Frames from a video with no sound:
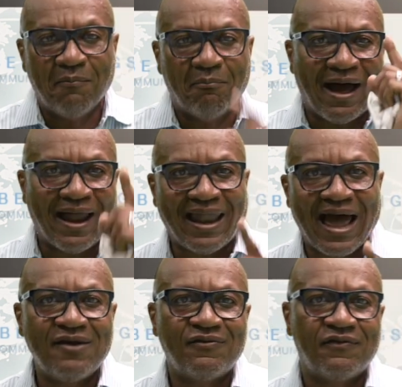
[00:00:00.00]
by
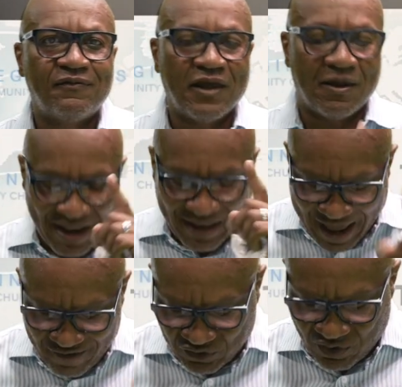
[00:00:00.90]
life and by
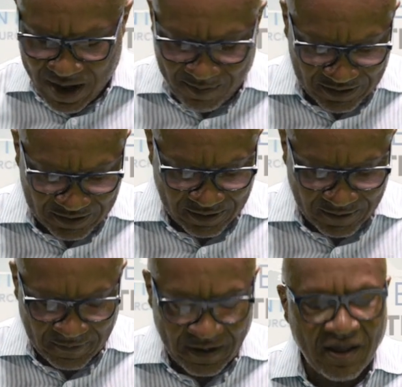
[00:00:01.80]
life's traumas
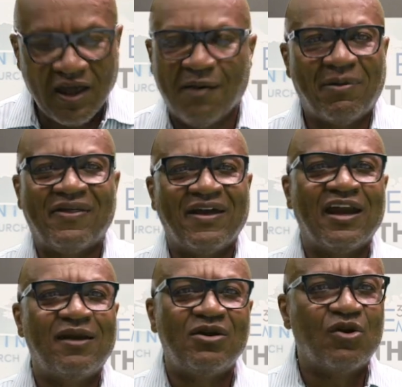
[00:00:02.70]
and by the
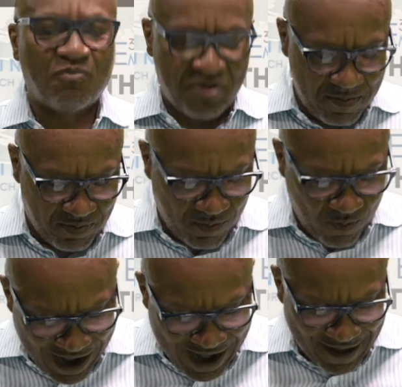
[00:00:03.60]
enemy nor people.
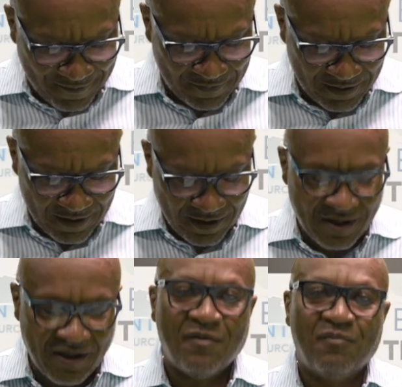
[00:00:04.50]
Why?
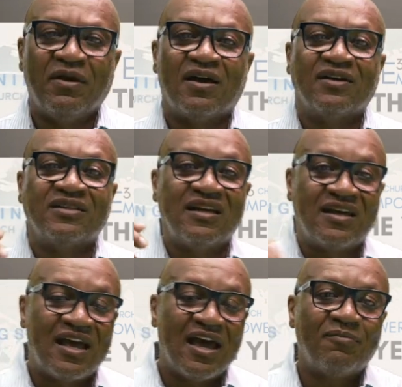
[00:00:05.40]
Because he
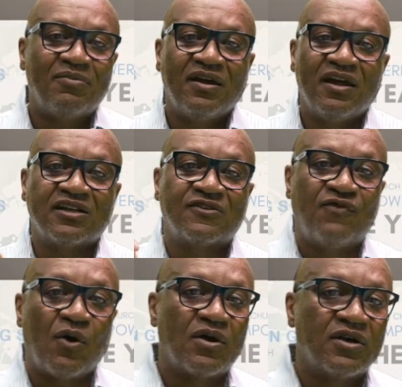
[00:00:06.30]
kept his
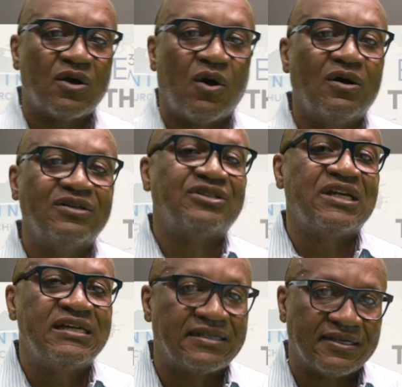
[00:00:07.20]
focus on
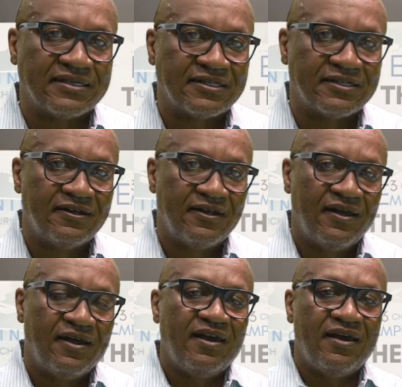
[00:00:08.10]
Jesus.
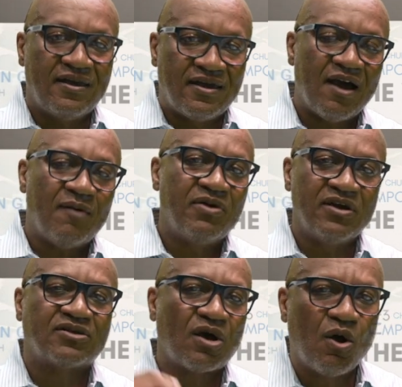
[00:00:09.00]
He kept
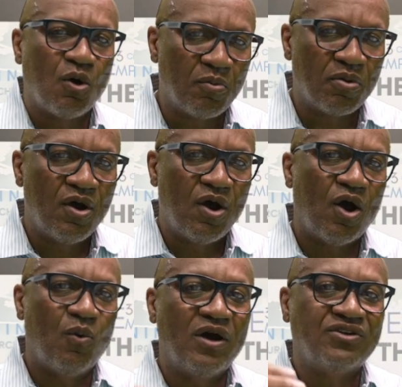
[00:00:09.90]
his hope
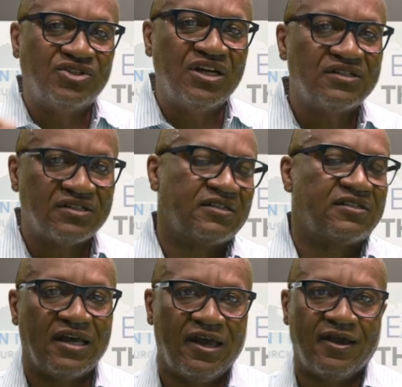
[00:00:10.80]
on what Jesus
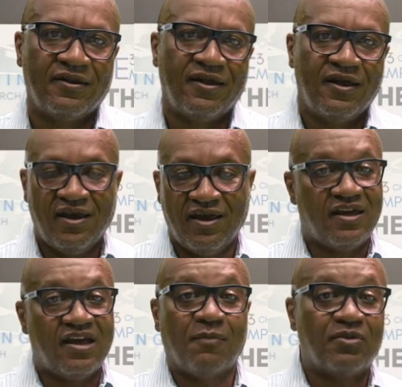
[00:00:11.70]
said. He
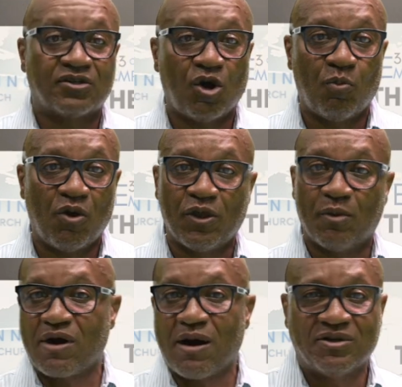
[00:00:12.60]
kept his hope on the
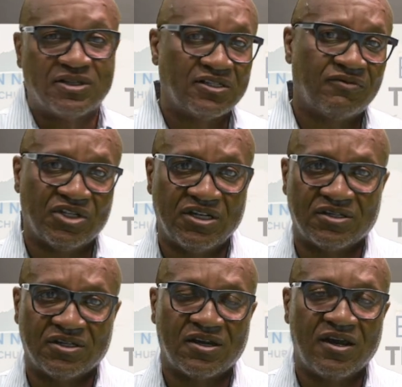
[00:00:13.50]
promises of
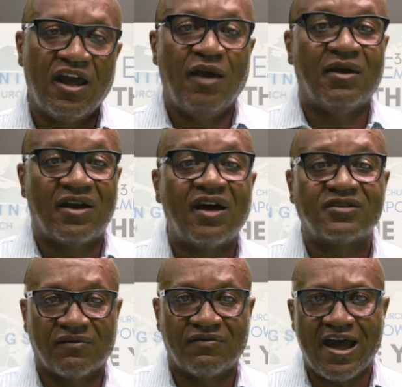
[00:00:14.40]
Jesus. And because
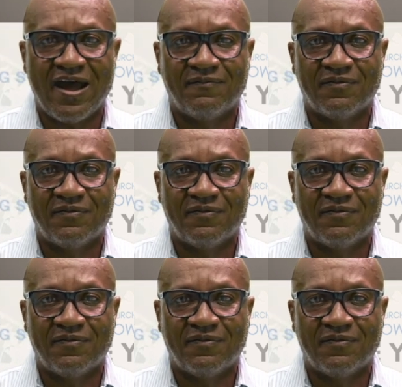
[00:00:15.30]
of that,